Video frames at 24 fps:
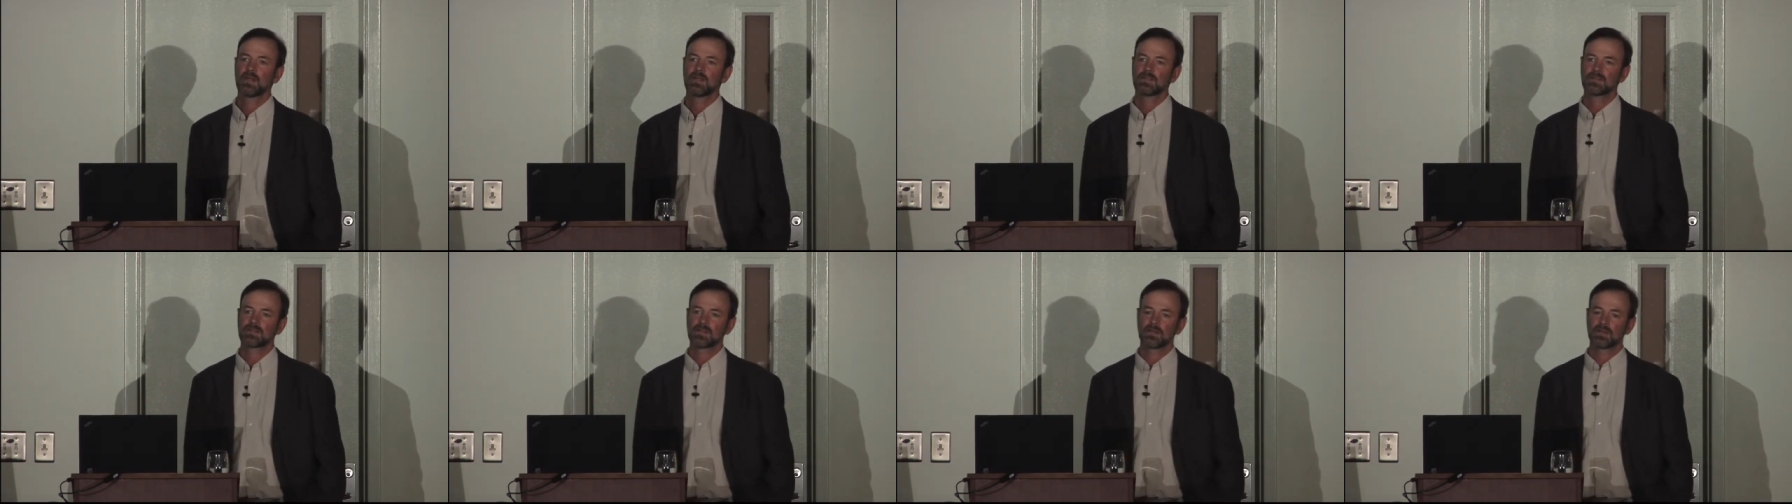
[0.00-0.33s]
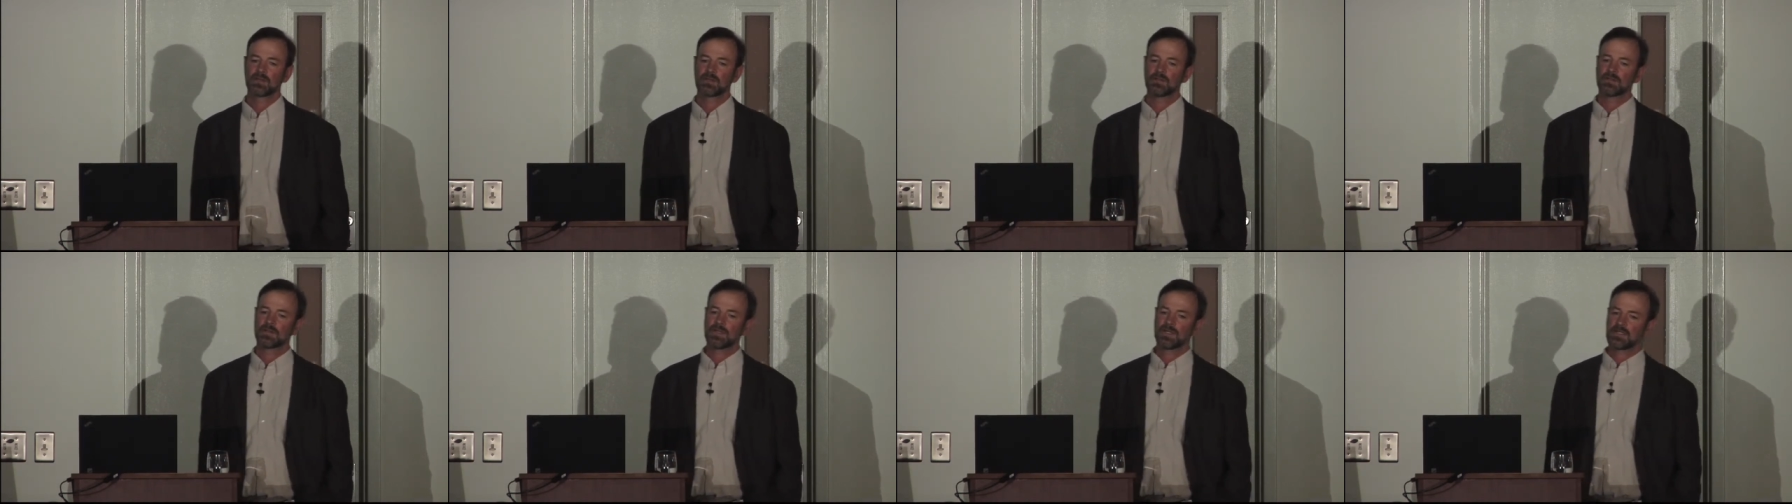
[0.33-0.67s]

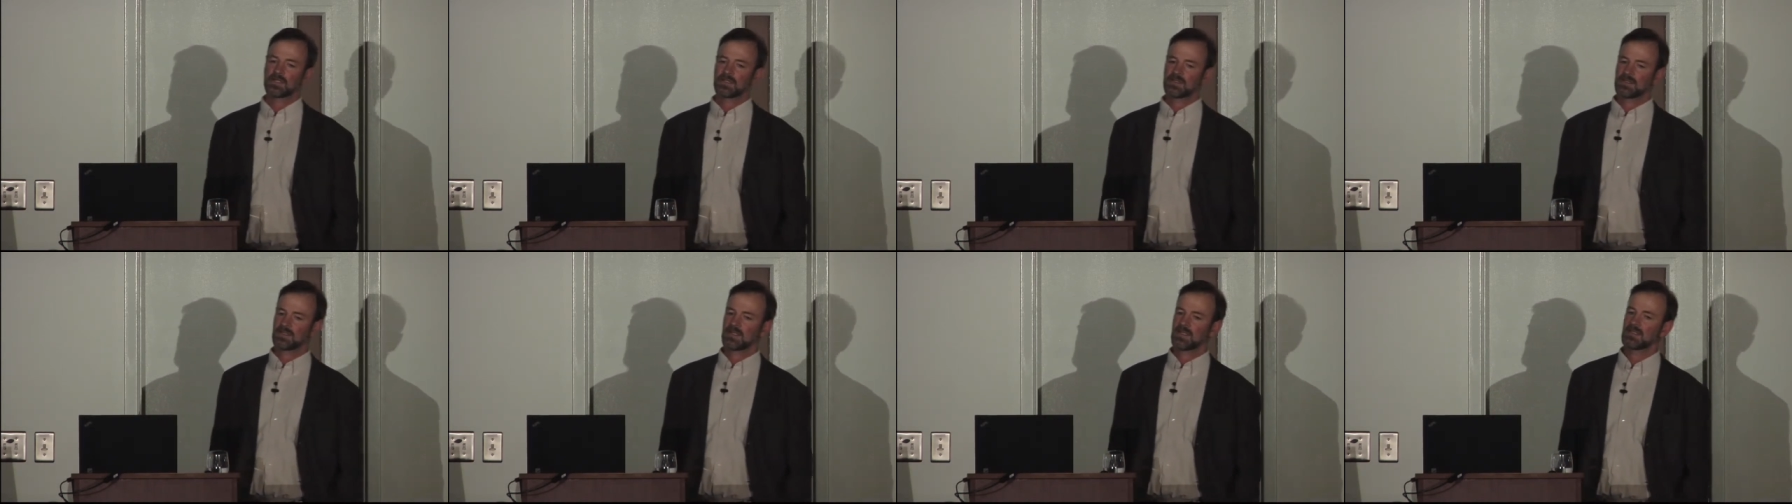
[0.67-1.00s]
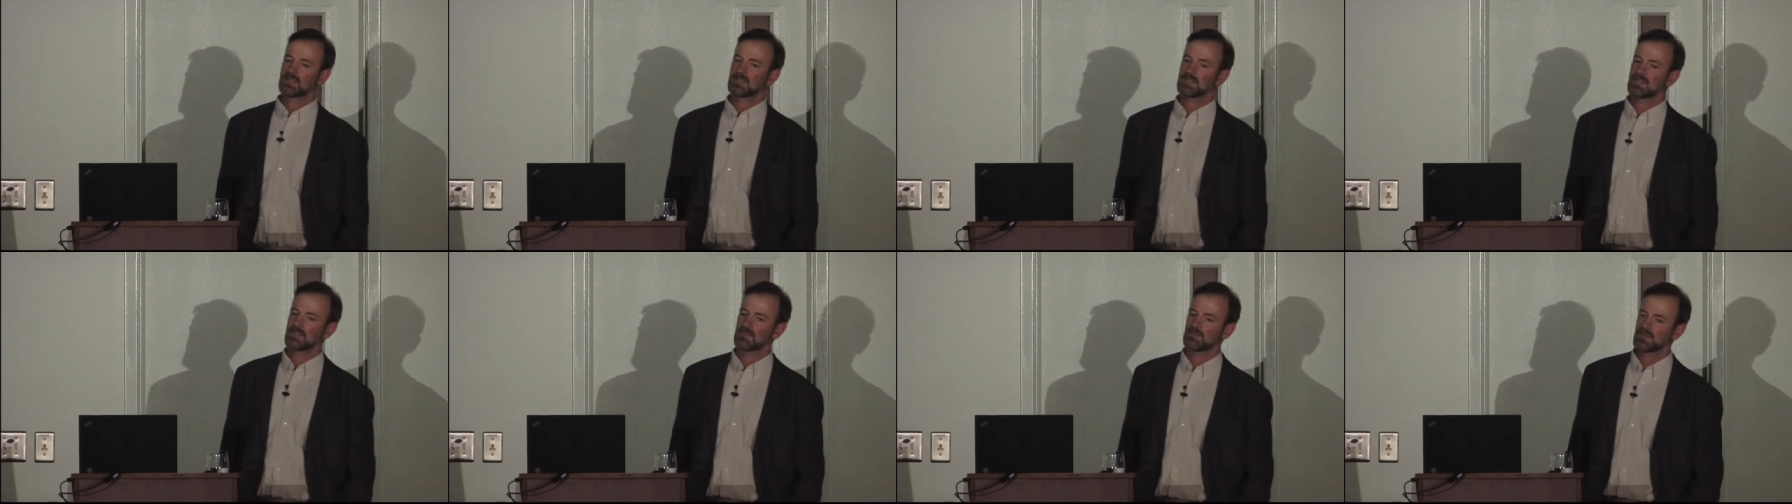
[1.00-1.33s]
So they, they
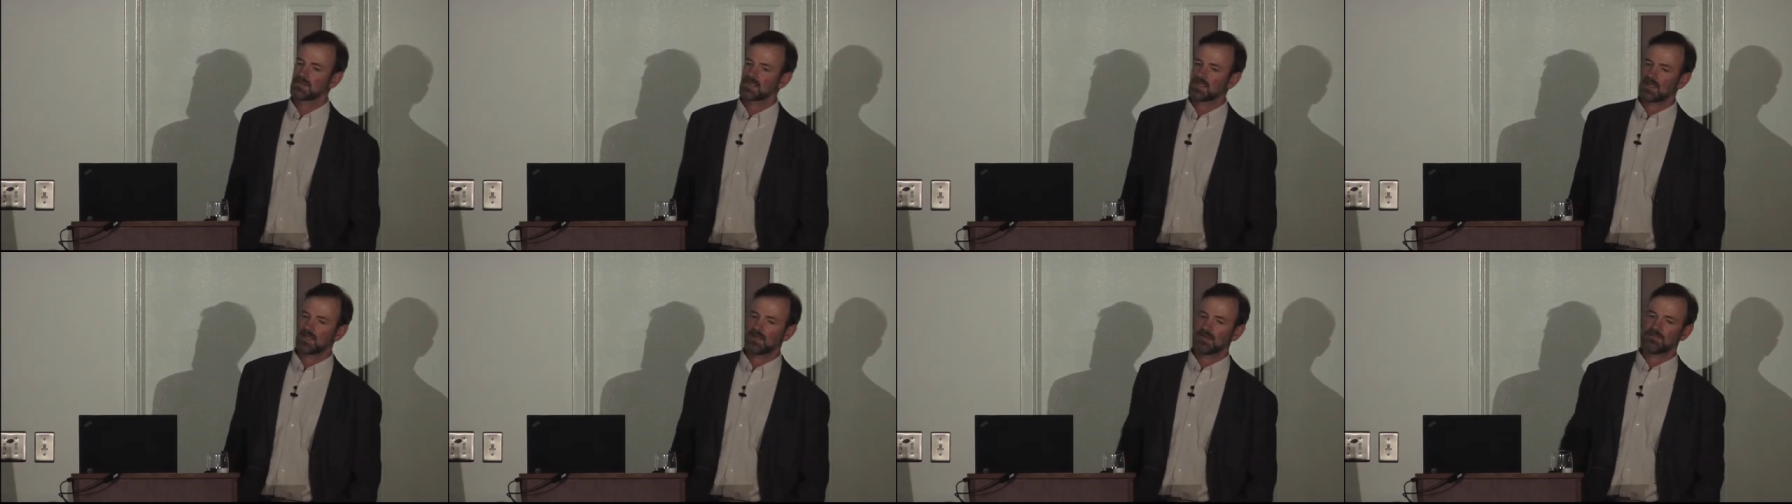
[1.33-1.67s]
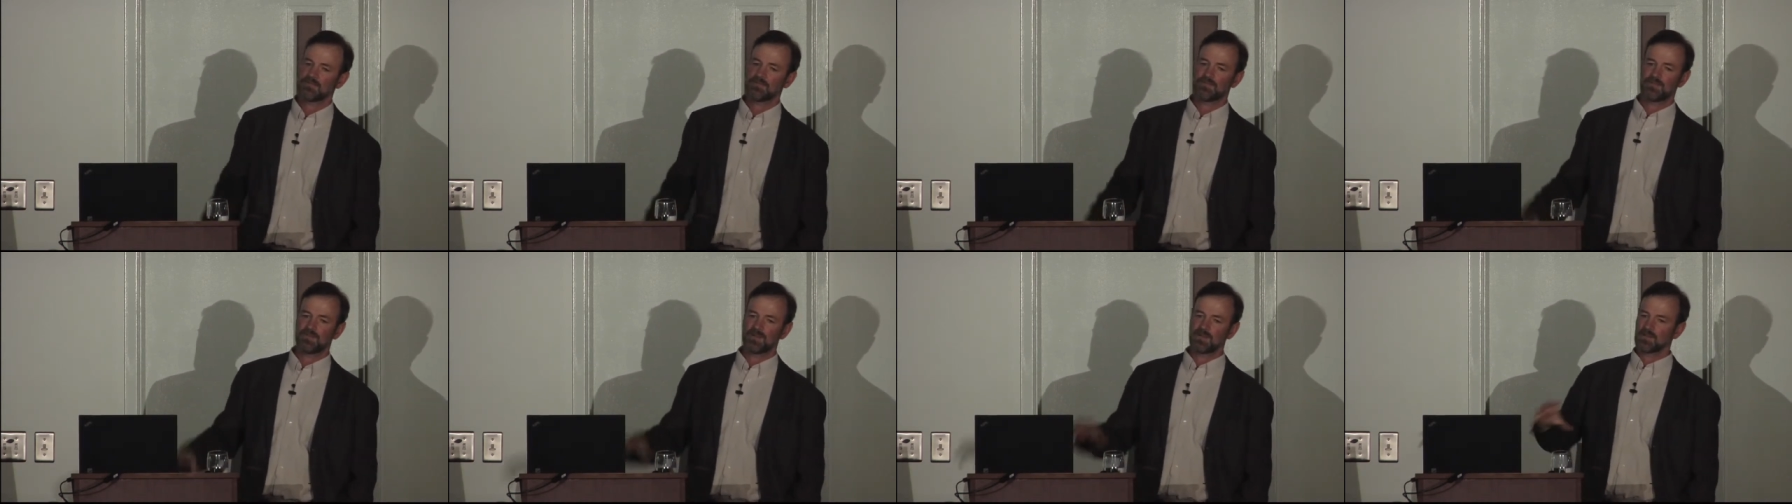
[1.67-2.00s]
seem to
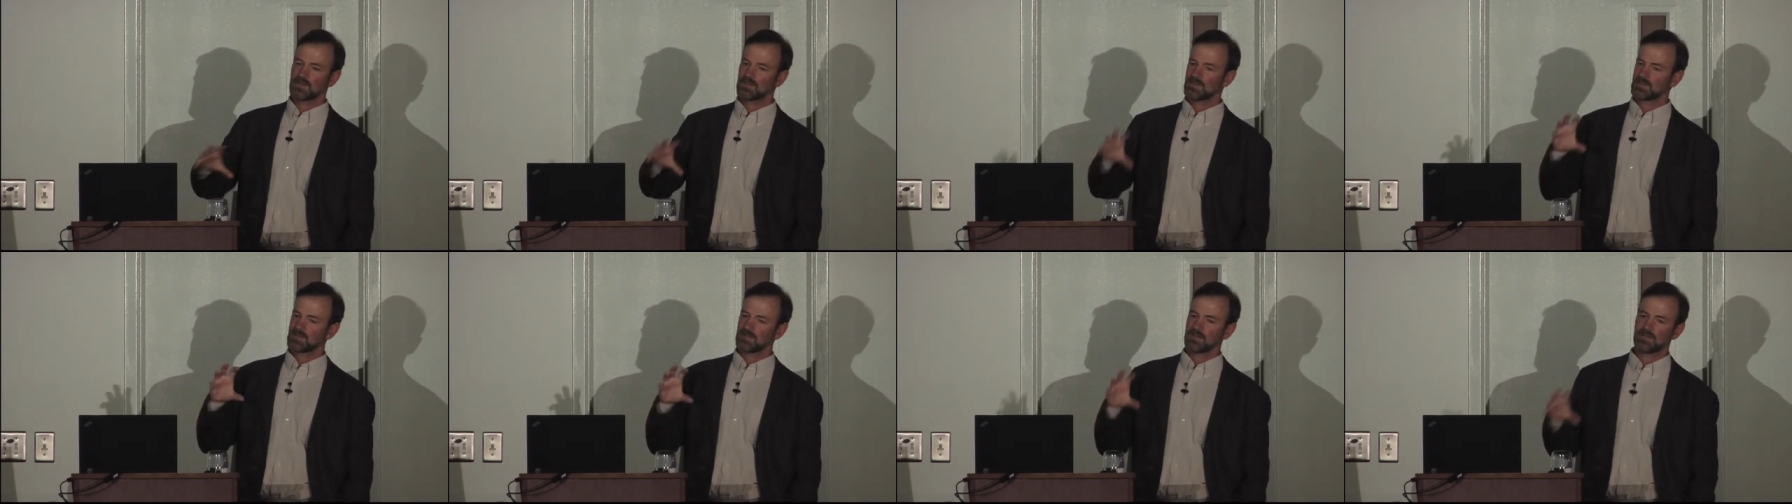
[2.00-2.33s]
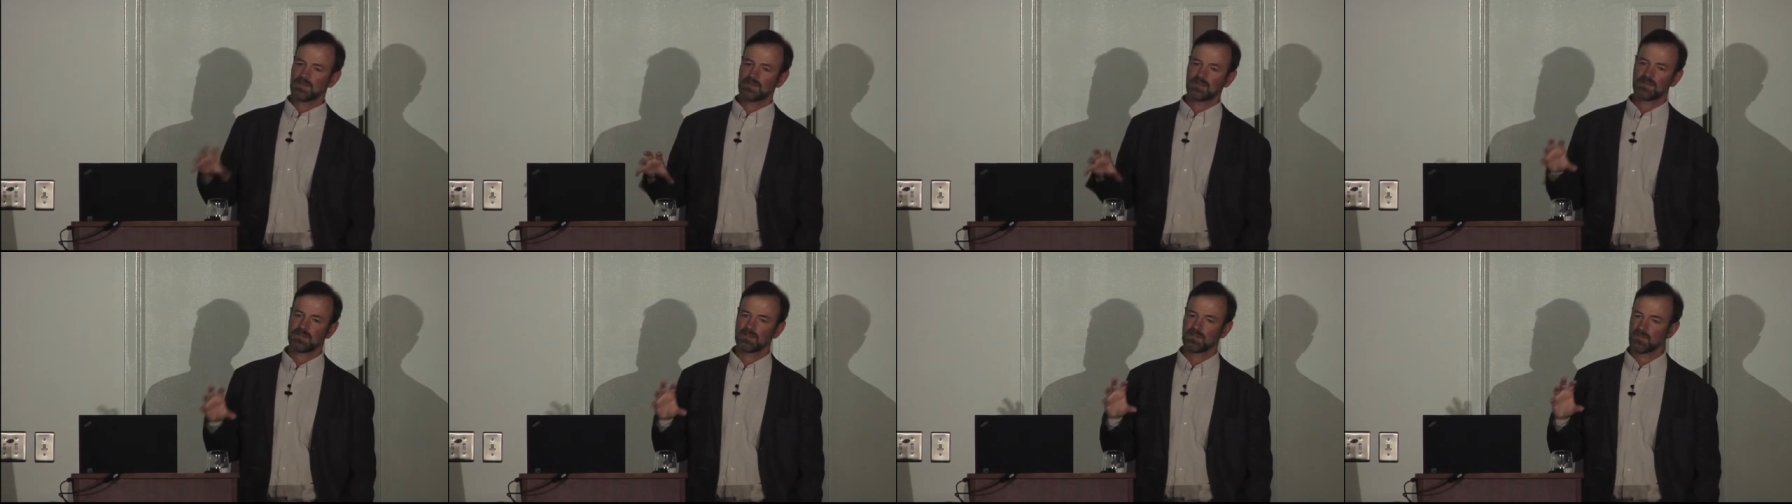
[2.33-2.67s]
have very
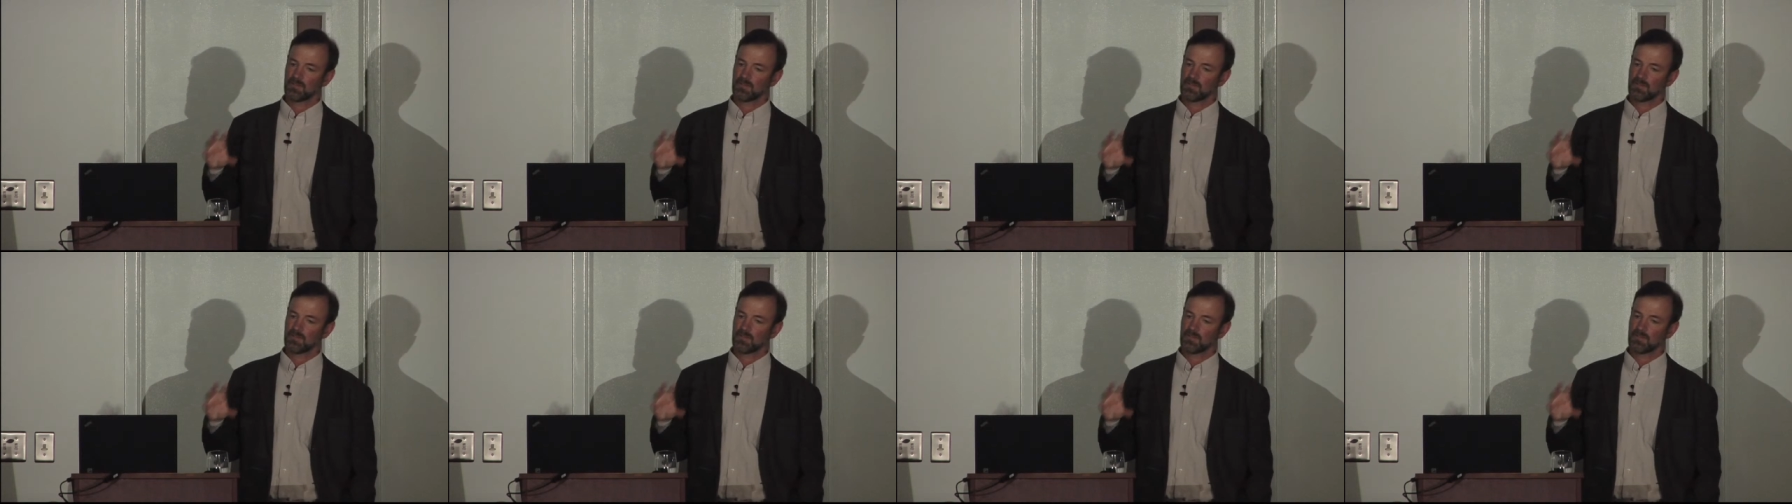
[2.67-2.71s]
secure,